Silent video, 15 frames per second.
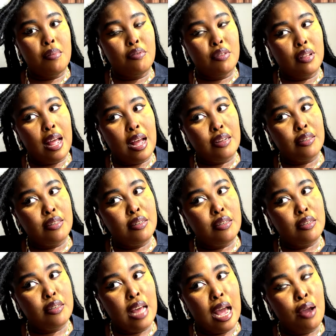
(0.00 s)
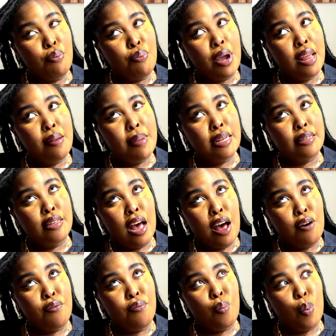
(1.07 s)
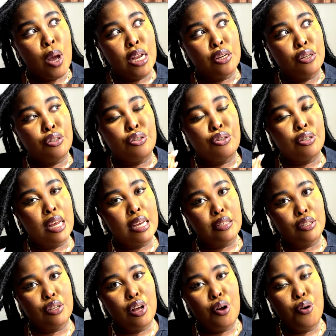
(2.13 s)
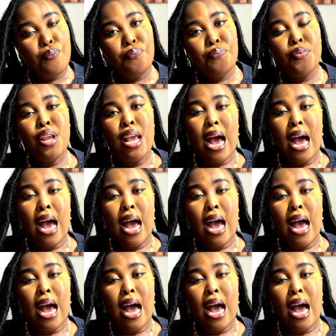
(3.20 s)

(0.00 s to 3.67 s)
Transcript: the last I weighed myself when 2 days ago,